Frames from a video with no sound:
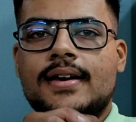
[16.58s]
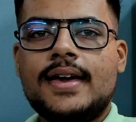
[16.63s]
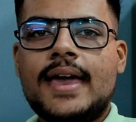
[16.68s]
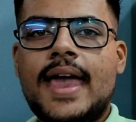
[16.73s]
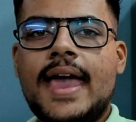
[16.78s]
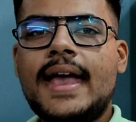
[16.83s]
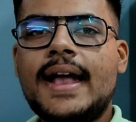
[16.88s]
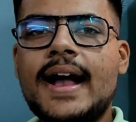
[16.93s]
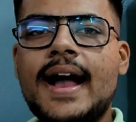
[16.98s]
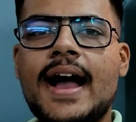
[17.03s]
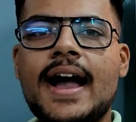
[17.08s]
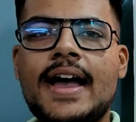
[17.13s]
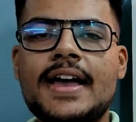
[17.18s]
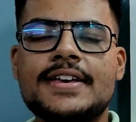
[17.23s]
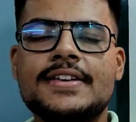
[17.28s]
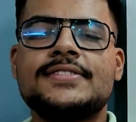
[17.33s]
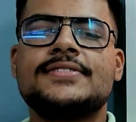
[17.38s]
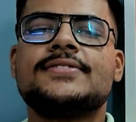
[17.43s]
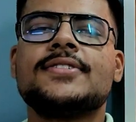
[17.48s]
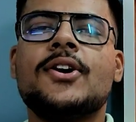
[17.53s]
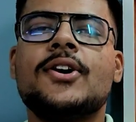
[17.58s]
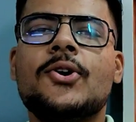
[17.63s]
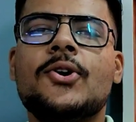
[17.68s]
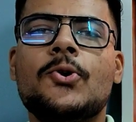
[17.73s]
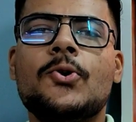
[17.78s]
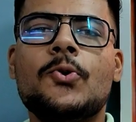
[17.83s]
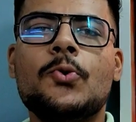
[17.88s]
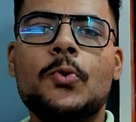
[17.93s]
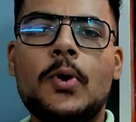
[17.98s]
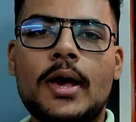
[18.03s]
Hey guys,
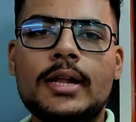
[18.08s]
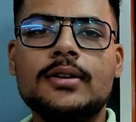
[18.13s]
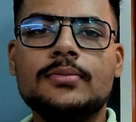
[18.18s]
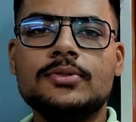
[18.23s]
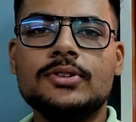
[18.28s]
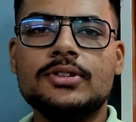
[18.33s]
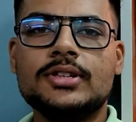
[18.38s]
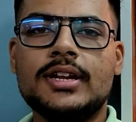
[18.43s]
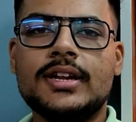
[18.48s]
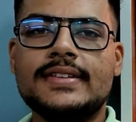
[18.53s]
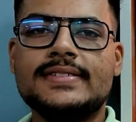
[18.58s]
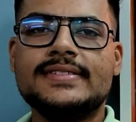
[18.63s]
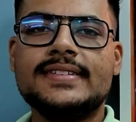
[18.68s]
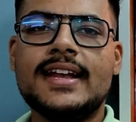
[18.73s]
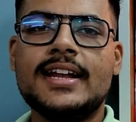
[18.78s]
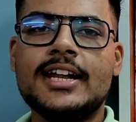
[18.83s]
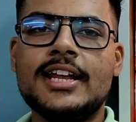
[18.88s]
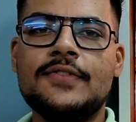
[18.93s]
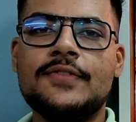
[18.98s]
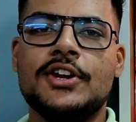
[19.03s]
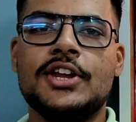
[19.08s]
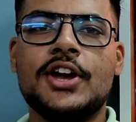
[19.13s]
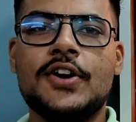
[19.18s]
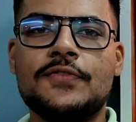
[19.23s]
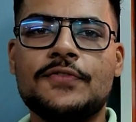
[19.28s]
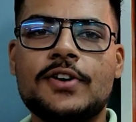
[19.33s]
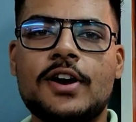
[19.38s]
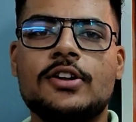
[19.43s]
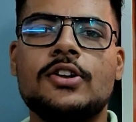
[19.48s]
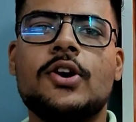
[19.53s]
welcome to another exciting
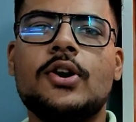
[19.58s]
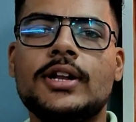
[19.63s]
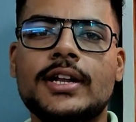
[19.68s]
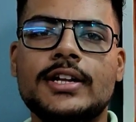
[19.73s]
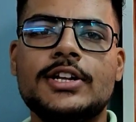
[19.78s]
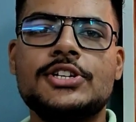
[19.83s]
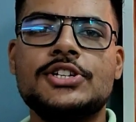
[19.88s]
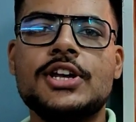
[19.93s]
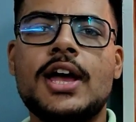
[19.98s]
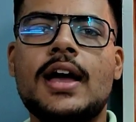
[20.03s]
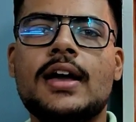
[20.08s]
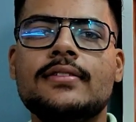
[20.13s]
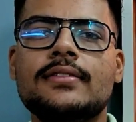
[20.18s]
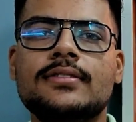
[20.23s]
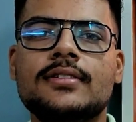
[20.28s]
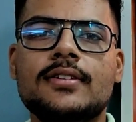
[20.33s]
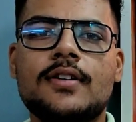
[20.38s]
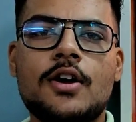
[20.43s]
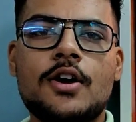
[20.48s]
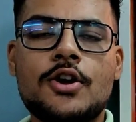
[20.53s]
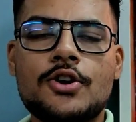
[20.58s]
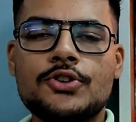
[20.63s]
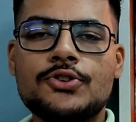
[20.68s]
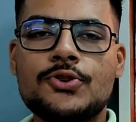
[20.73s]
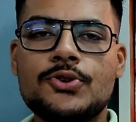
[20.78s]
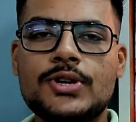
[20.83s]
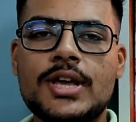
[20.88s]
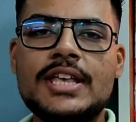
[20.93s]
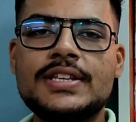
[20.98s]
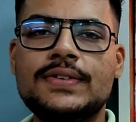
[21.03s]
video of Caraholic Nishant.
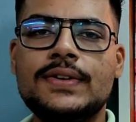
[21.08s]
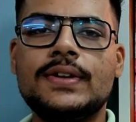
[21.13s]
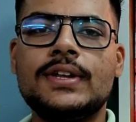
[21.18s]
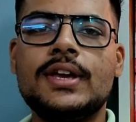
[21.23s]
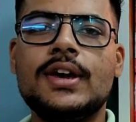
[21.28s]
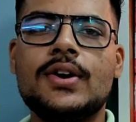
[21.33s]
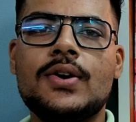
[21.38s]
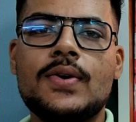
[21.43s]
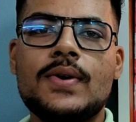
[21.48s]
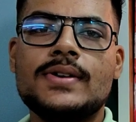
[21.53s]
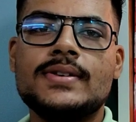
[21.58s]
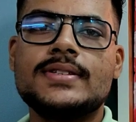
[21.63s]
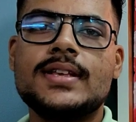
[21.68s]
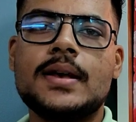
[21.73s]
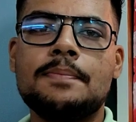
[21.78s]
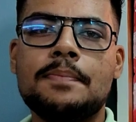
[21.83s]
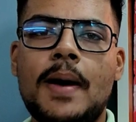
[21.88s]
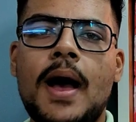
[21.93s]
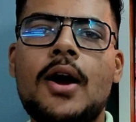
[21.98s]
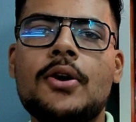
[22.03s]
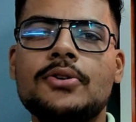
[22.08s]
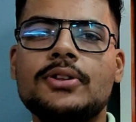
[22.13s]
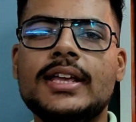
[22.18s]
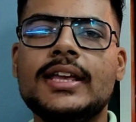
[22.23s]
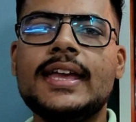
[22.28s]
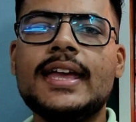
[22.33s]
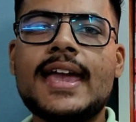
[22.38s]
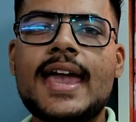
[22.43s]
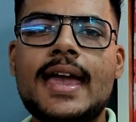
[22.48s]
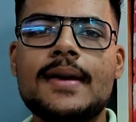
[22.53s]
Today's video is about
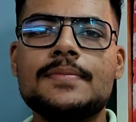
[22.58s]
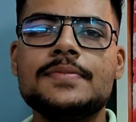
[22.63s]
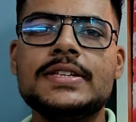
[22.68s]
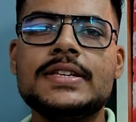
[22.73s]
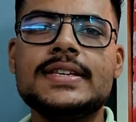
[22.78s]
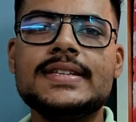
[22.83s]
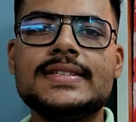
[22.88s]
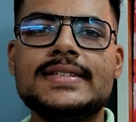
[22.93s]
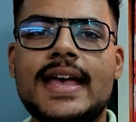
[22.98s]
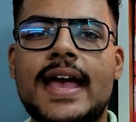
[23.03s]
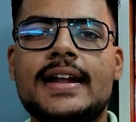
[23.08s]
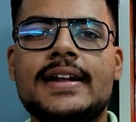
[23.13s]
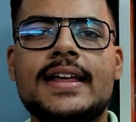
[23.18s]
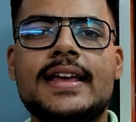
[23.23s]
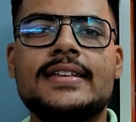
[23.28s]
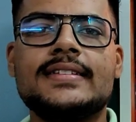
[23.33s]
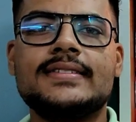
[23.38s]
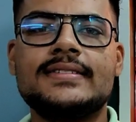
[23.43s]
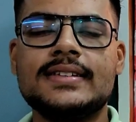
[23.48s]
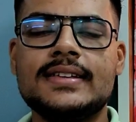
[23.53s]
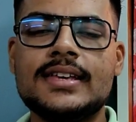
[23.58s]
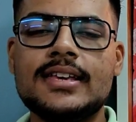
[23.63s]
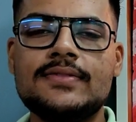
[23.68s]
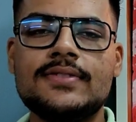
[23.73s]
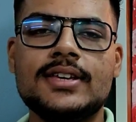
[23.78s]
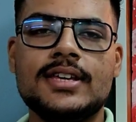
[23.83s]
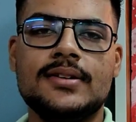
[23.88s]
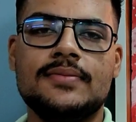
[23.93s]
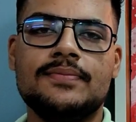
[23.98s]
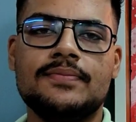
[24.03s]
the MG ZS
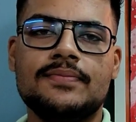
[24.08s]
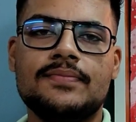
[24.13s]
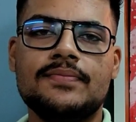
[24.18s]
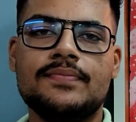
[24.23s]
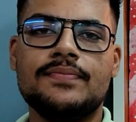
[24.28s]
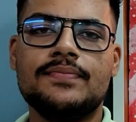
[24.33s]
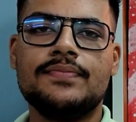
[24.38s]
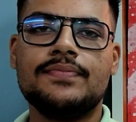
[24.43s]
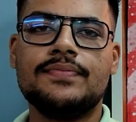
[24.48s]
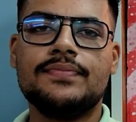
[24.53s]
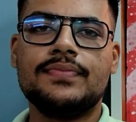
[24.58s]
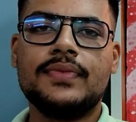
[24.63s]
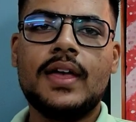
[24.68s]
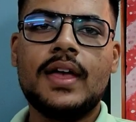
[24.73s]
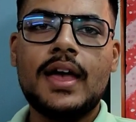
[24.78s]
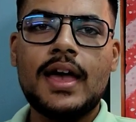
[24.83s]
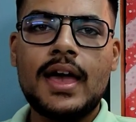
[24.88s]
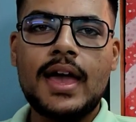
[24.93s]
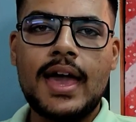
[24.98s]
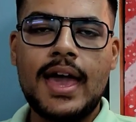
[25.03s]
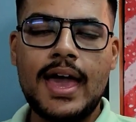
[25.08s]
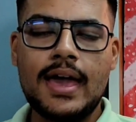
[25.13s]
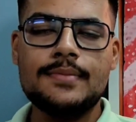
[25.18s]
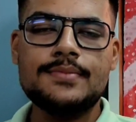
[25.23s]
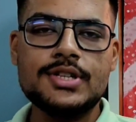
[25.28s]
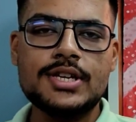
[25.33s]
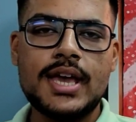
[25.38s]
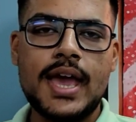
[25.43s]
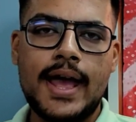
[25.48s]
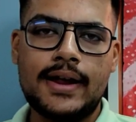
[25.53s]
EV.
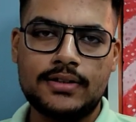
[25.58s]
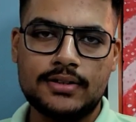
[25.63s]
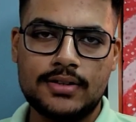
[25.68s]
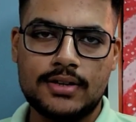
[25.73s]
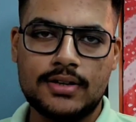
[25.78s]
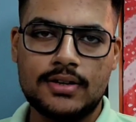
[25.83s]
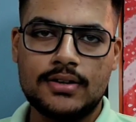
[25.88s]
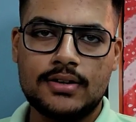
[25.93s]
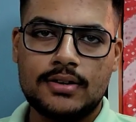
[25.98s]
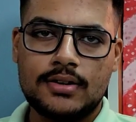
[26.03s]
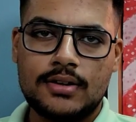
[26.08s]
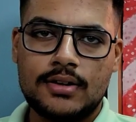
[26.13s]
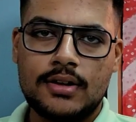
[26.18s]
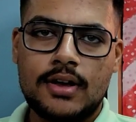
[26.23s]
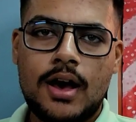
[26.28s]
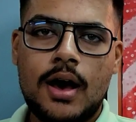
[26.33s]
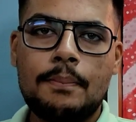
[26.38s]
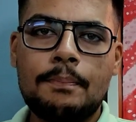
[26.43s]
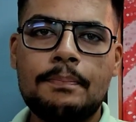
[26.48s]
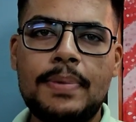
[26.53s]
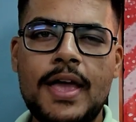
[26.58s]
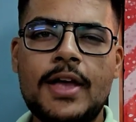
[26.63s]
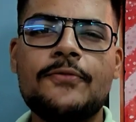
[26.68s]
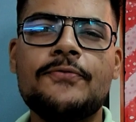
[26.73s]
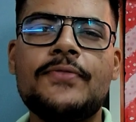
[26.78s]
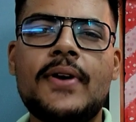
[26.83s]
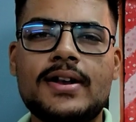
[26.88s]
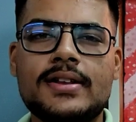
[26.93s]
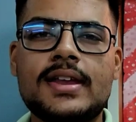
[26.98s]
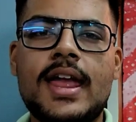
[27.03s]
MG Hector, a
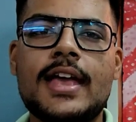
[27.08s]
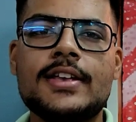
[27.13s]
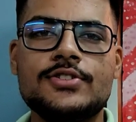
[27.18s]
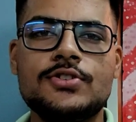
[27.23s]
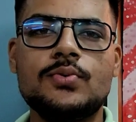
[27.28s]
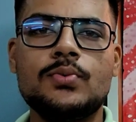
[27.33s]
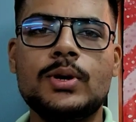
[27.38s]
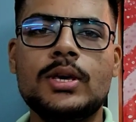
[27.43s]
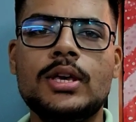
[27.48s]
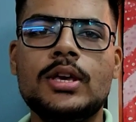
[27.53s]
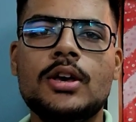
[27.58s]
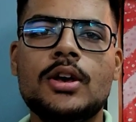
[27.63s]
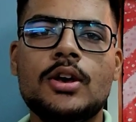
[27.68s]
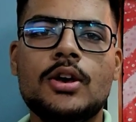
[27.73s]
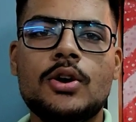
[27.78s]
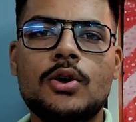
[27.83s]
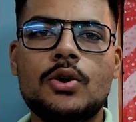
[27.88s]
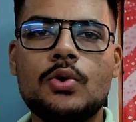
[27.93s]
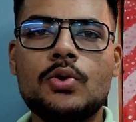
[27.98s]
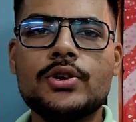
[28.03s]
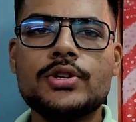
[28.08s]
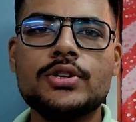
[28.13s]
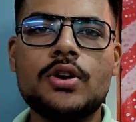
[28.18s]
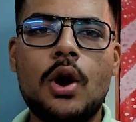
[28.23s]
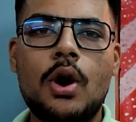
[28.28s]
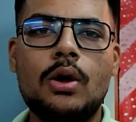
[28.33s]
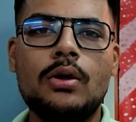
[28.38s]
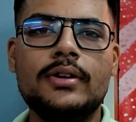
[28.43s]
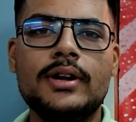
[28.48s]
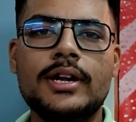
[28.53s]
big fat SUV who is
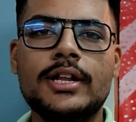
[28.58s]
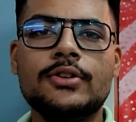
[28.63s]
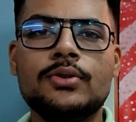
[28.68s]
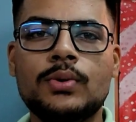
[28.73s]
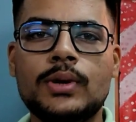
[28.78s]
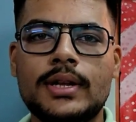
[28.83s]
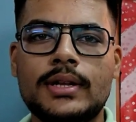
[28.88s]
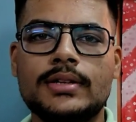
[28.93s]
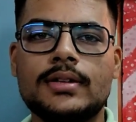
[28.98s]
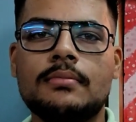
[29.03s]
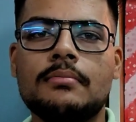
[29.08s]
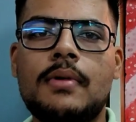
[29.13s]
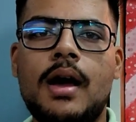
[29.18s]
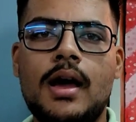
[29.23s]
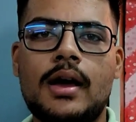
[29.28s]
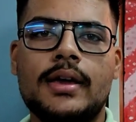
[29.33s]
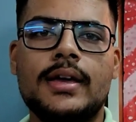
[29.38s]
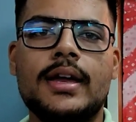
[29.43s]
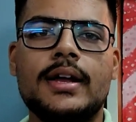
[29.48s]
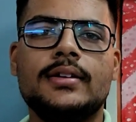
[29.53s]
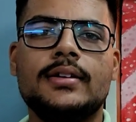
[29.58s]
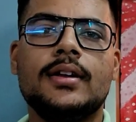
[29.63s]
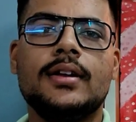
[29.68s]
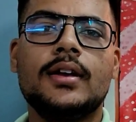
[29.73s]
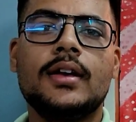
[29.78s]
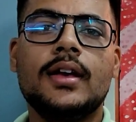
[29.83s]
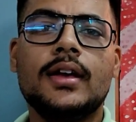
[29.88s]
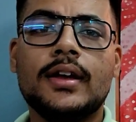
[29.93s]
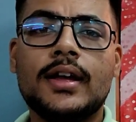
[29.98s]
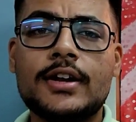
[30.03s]
already ruling the market,
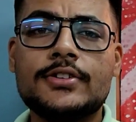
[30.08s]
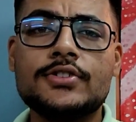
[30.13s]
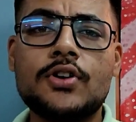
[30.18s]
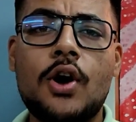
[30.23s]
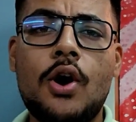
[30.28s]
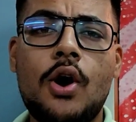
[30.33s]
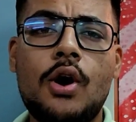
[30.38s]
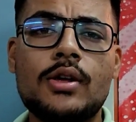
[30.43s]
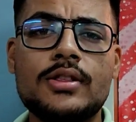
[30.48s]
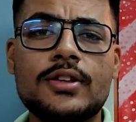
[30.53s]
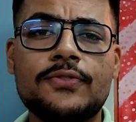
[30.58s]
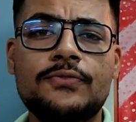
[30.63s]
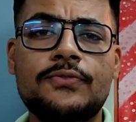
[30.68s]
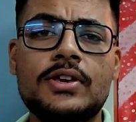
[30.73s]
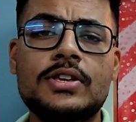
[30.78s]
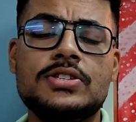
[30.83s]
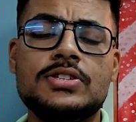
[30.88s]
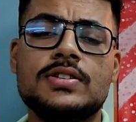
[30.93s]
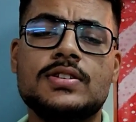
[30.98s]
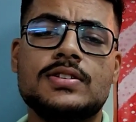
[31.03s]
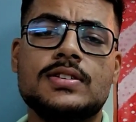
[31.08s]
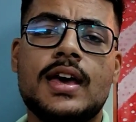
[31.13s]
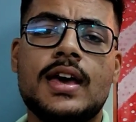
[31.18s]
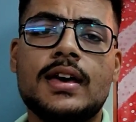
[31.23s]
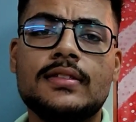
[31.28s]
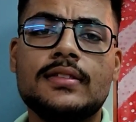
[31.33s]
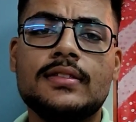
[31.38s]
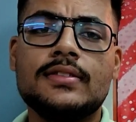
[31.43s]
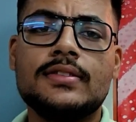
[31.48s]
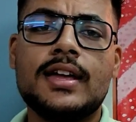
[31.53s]
gets all the
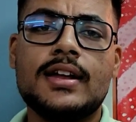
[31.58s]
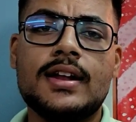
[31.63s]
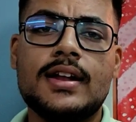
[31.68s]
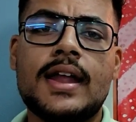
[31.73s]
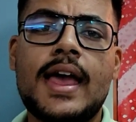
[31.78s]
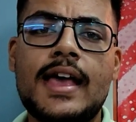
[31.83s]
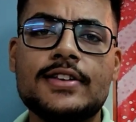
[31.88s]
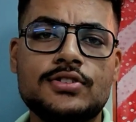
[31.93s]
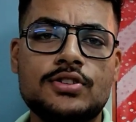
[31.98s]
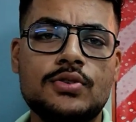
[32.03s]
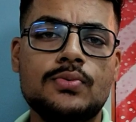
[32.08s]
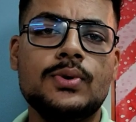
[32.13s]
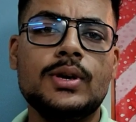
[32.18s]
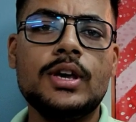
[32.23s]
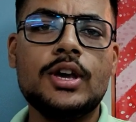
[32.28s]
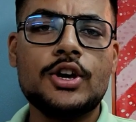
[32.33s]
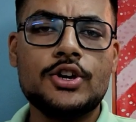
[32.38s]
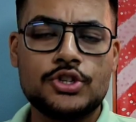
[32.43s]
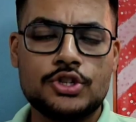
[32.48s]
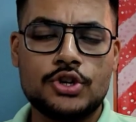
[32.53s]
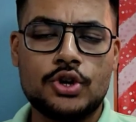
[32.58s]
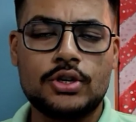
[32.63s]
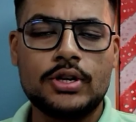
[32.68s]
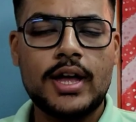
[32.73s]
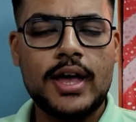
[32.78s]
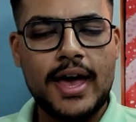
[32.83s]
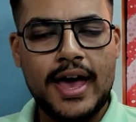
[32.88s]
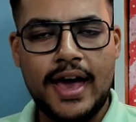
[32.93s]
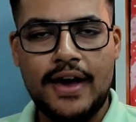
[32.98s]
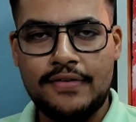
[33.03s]
features that an SUV
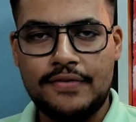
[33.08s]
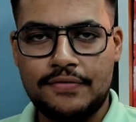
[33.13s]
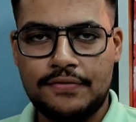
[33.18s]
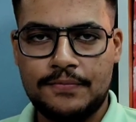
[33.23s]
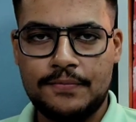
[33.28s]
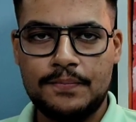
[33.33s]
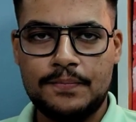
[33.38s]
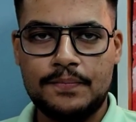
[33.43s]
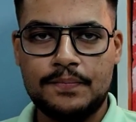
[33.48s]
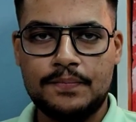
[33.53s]
should have.